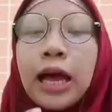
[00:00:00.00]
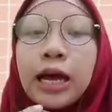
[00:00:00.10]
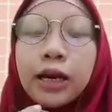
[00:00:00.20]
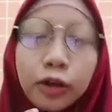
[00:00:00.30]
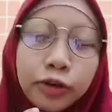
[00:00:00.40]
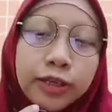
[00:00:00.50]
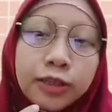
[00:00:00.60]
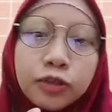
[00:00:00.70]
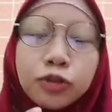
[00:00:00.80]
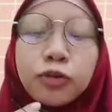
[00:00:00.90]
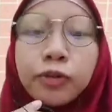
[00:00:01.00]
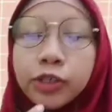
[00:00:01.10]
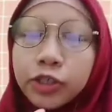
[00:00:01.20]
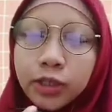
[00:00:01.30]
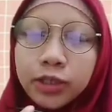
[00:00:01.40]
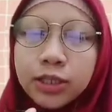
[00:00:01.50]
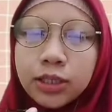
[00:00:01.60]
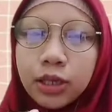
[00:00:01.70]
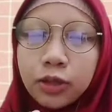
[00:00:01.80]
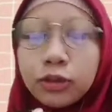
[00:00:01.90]
According to
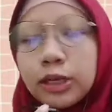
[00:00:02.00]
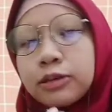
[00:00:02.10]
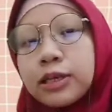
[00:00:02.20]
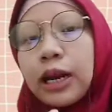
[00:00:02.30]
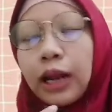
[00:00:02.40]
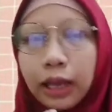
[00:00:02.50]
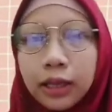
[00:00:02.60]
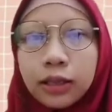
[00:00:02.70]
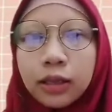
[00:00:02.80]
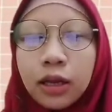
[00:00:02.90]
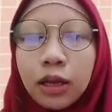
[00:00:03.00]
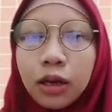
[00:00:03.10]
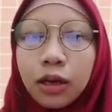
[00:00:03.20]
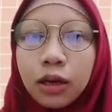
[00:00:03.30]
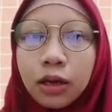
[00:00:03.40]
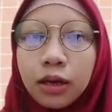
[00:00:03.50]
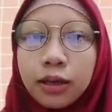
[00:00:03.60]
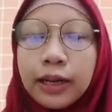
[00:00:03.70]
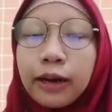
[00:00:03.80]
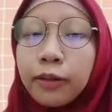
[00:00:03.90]
Richards in 2008,
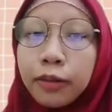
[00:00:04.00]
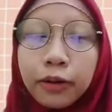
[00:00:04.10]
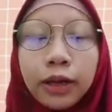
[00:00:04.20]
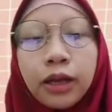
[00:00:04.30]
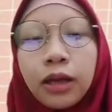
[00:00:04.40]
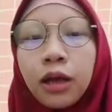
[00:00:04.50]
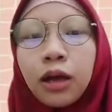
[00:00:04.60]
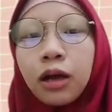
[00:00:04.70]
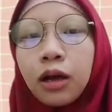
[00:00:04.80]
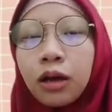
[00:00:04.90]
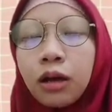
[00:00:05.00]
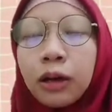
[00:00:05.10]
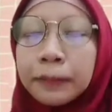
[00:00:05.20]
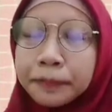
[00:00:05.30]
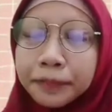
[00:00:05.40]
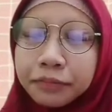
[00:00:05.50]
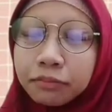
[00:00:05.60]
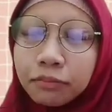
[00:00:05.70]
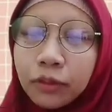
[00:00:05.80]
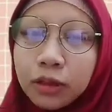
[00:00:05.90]
there are three
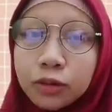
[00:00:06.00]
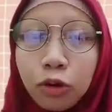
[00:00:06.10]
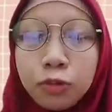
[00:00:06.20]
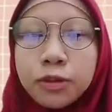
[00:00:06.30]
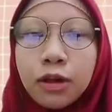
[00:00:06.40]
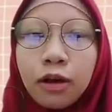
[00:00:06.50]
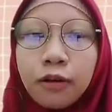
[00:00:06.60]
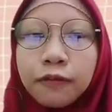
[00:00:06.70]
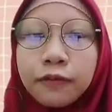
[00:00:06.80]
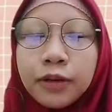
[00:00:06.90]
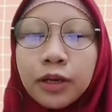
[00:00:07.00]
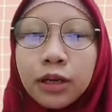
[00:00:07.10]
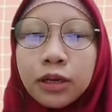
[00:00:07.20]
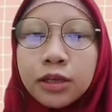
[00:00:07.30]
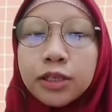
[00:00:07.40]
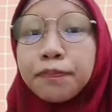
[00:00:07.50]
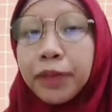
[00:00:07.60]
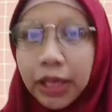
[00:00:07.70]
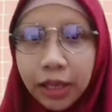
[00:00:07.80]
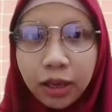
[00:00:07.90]
scopes of
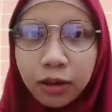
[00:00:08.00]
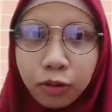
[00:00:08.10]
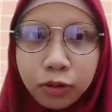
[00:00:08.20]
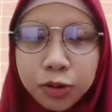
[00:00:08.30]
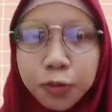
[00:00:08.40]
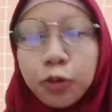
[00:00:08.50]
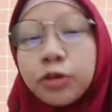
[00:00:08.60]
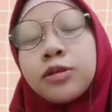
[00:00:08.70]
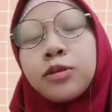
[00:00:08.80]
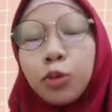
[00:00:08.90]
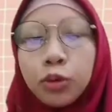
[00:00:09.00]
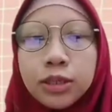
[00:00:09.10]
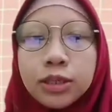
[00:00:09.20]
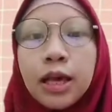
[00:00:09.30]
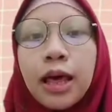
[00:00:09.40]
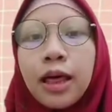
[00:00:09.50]
speaking or spoken discourse.